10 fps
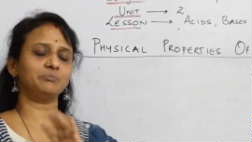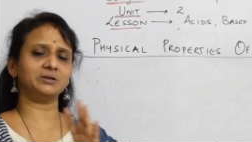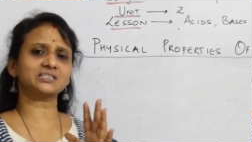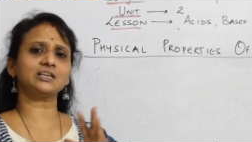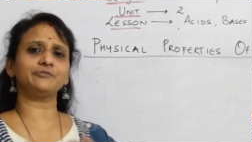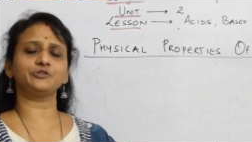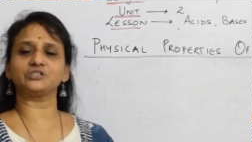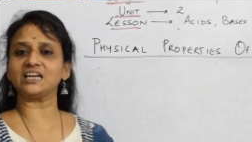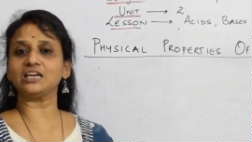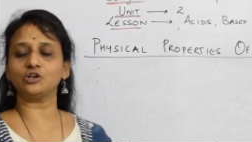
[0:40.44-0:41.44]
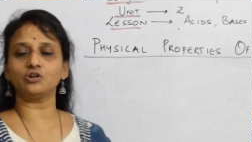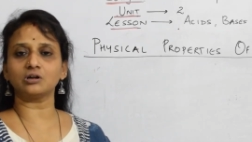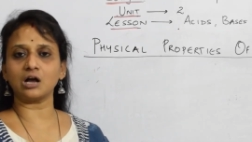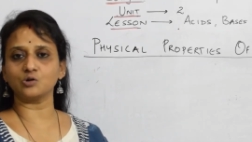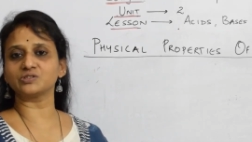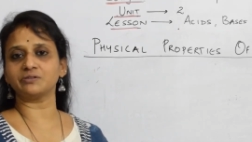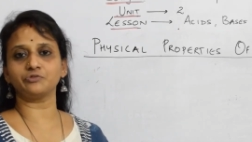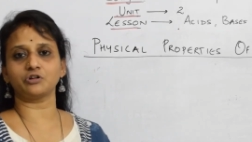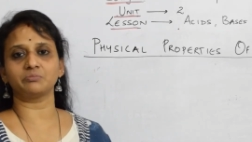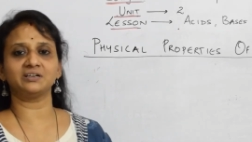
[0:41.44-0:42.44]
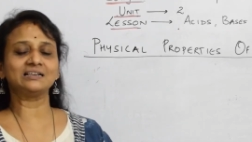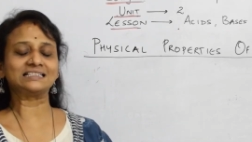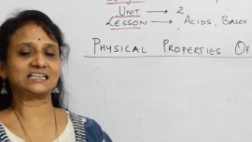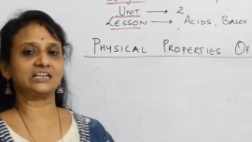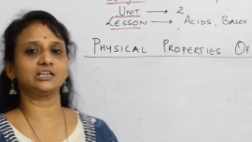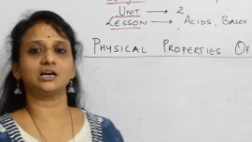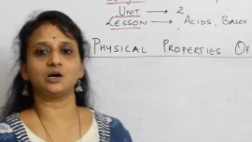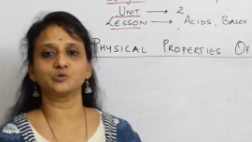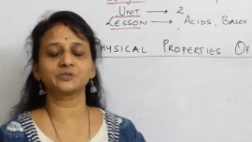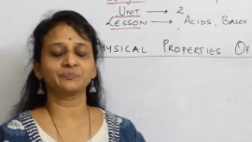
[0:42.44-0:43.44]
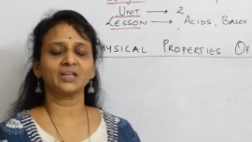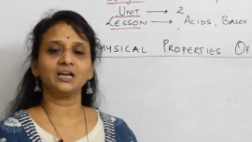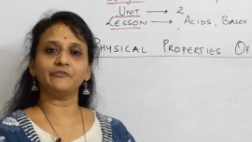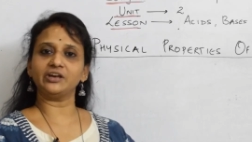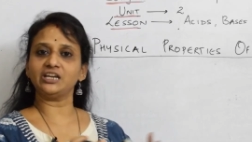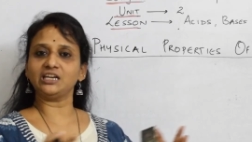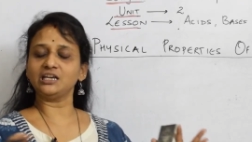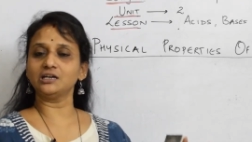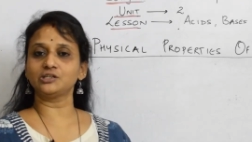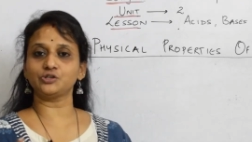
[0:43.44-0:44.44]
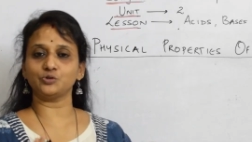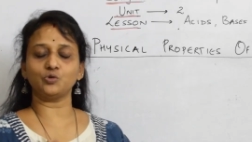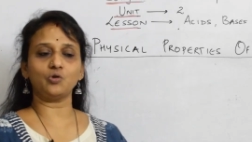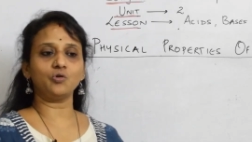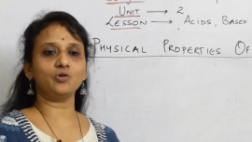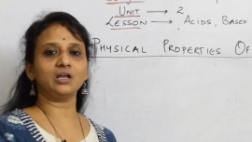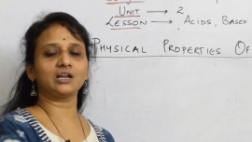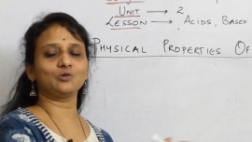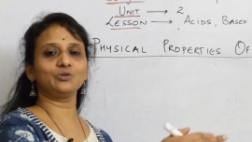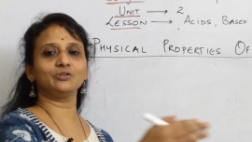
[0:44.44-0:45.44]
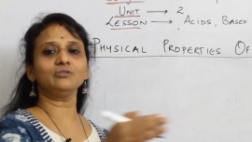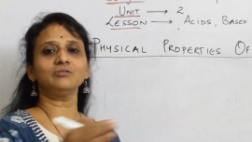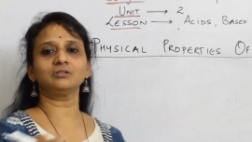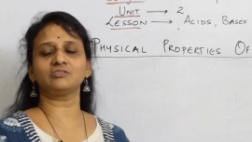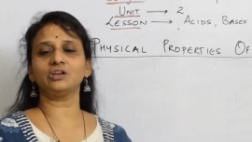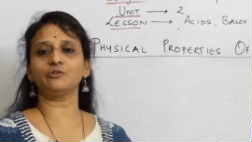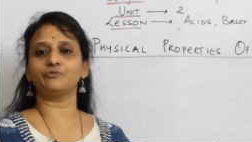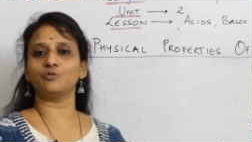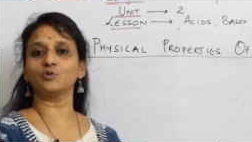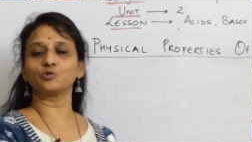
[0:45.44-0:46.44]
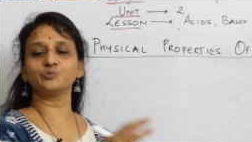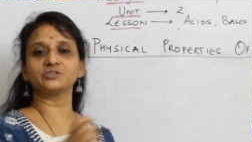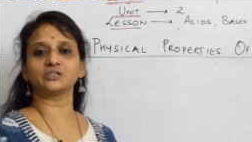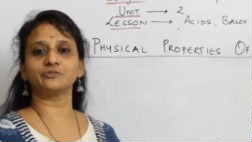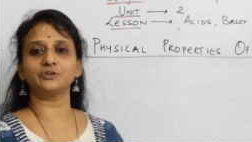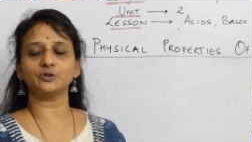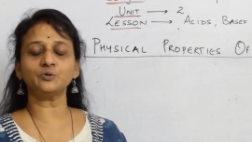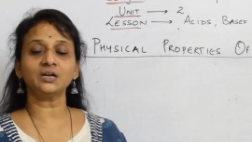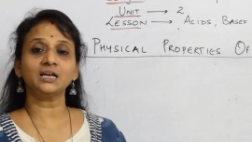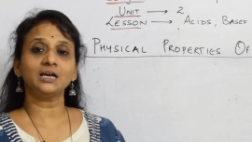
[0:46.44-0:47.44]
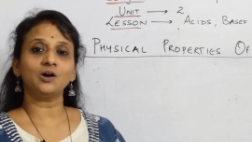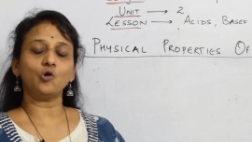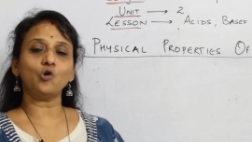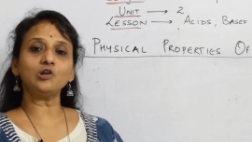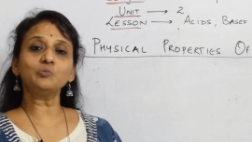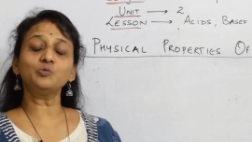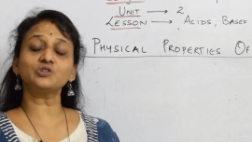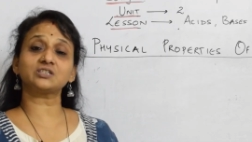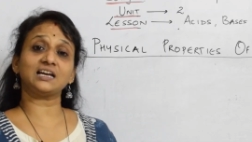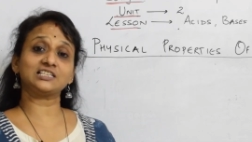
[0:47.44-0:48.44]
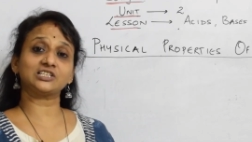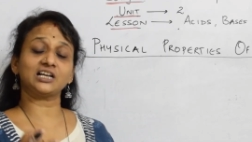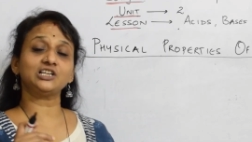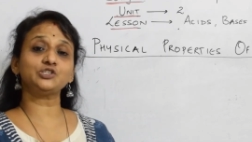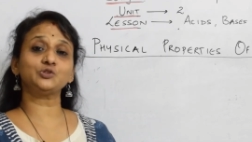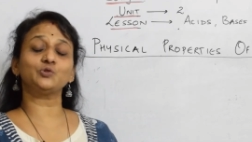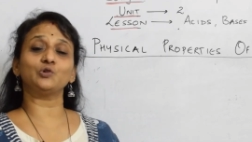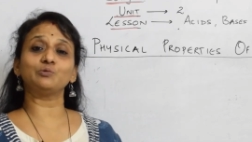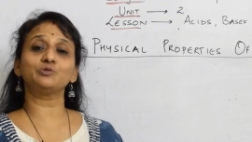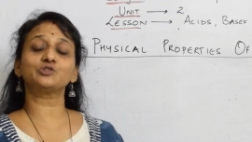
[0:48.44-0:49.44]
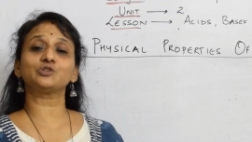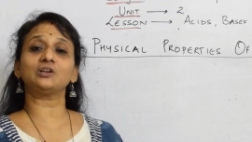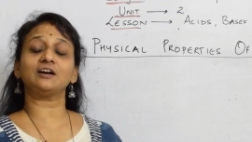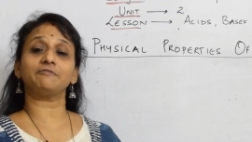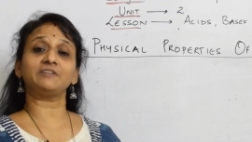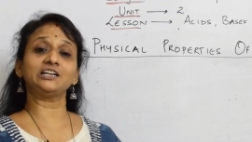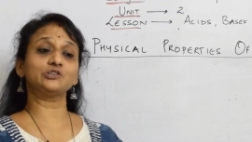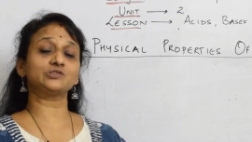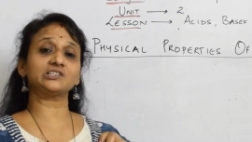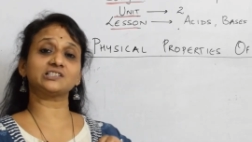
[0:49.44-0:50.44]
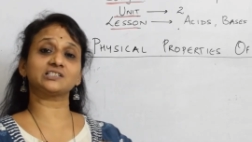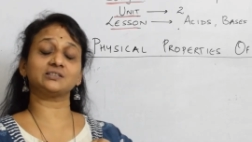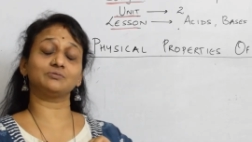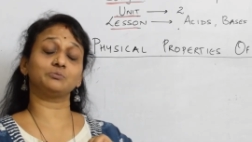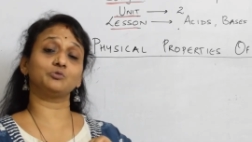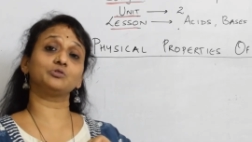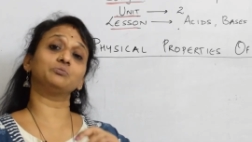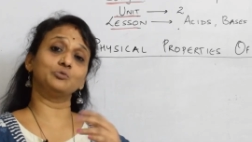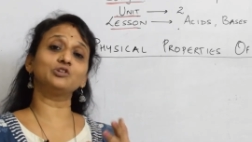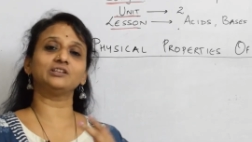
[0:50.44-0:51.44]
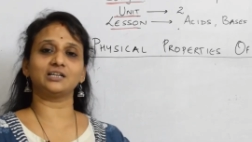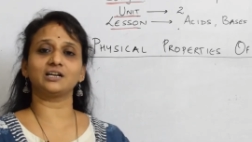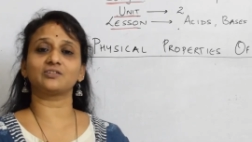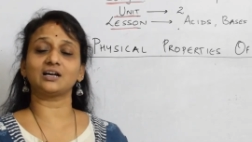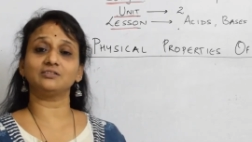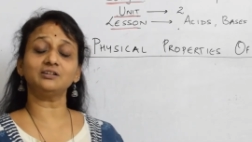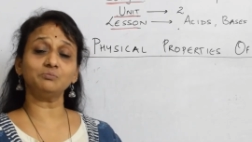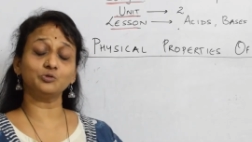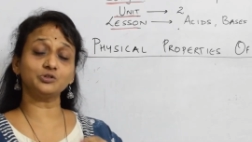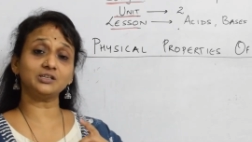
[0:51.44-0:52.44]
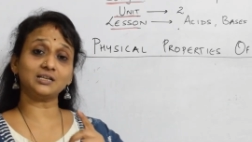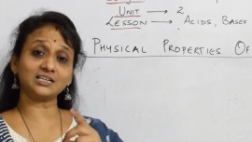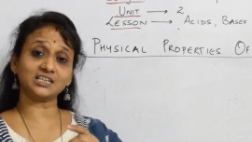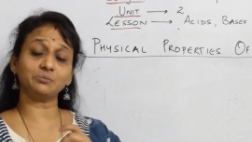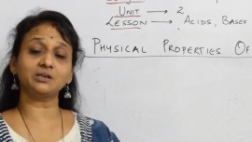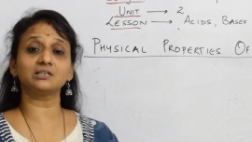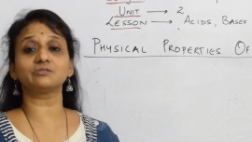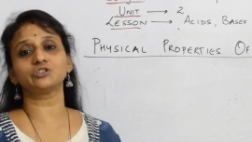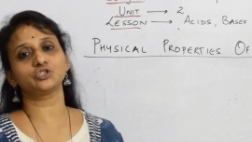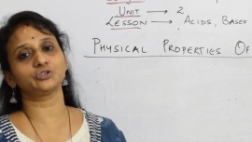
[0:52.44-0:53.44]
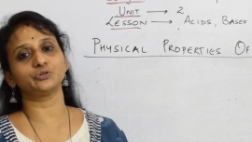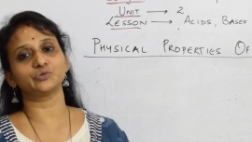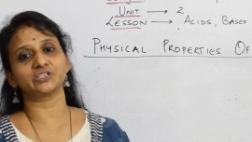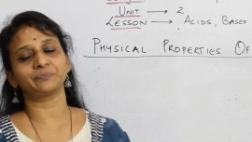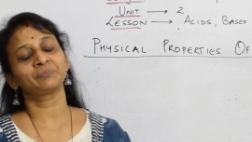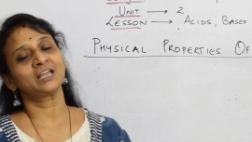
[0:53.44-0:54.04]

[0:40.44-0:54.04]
basically if you take your house environment inside your house, very near to you, all around, you know, three or four rooms around you, you almost i'll challenge you almost you'll have five to six more, more than that rather more than that chemicals which you're using